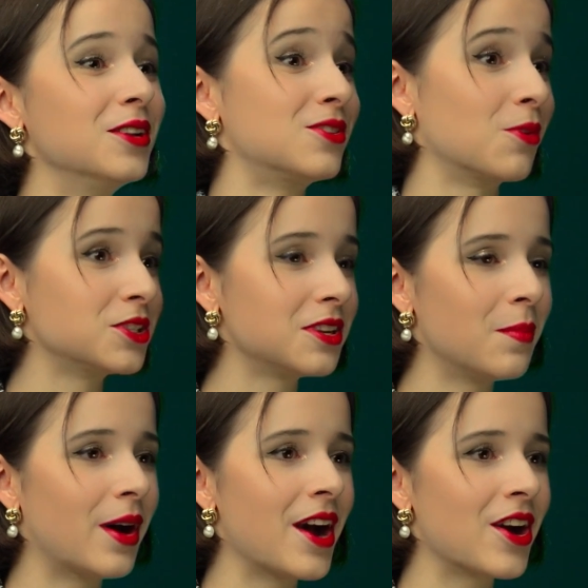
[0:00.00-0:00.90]

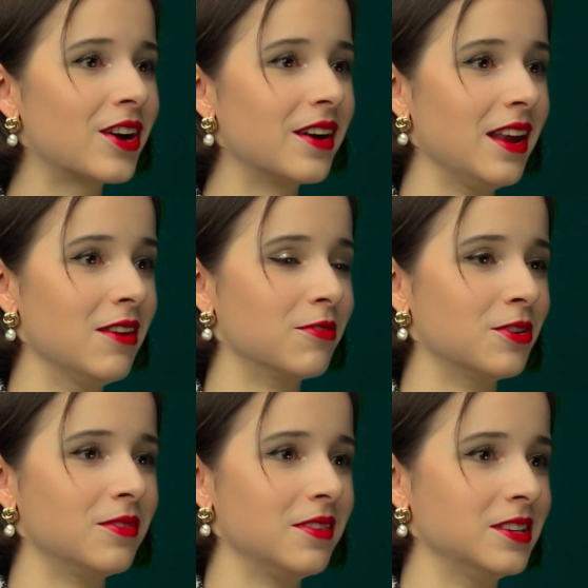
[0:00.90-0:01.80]
Drosselmeyer
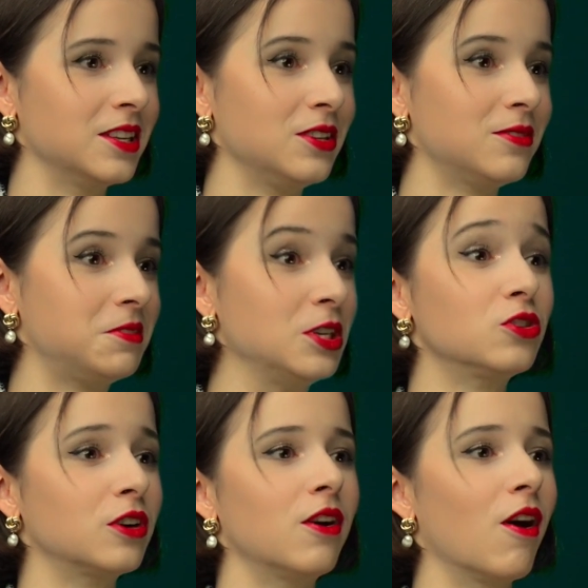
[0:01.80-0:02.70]
even is a
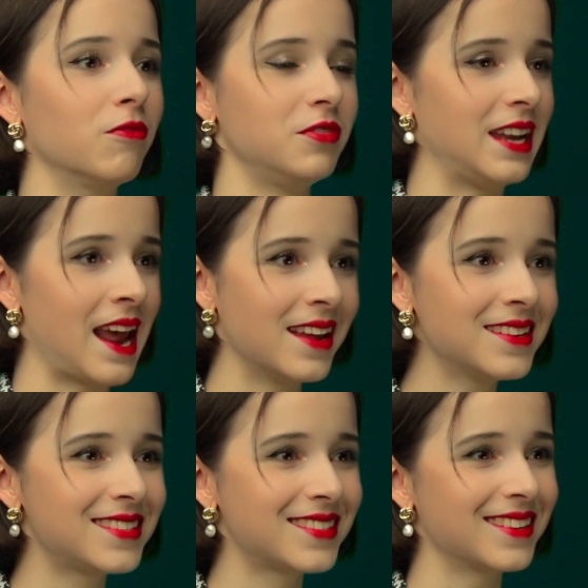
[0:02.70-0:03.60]
teacher of
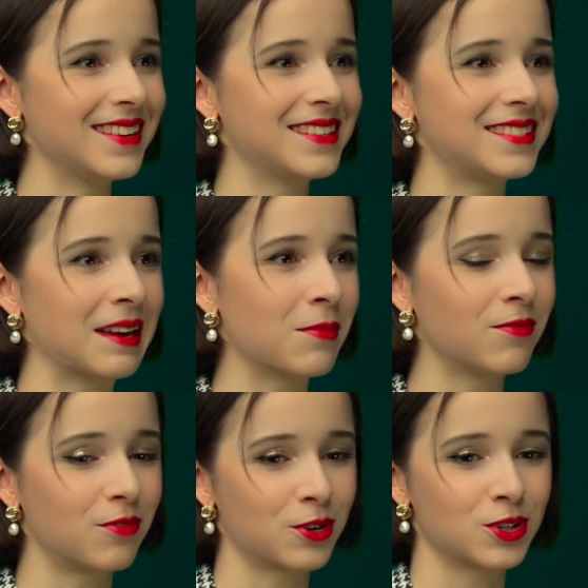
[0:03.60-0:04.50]
dance in
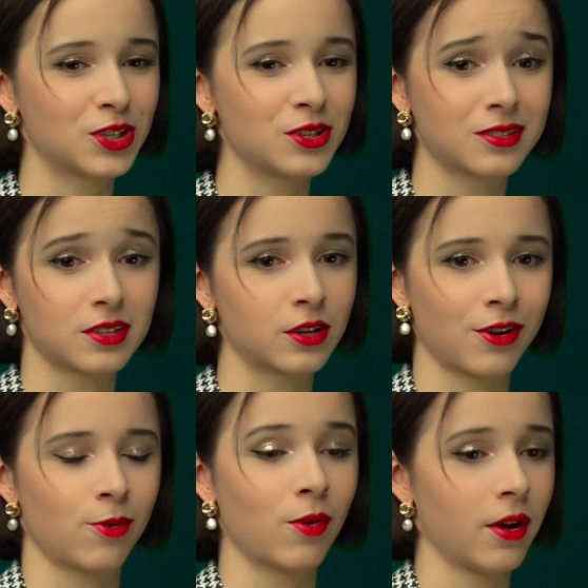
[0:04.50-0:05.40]
some versions.
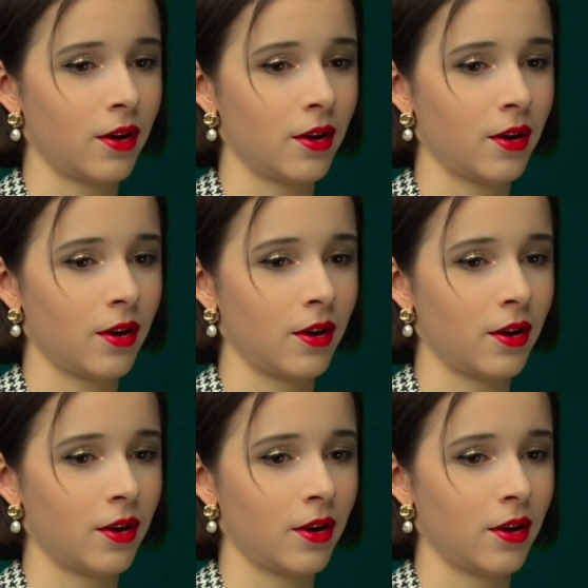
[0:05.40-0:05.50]
So,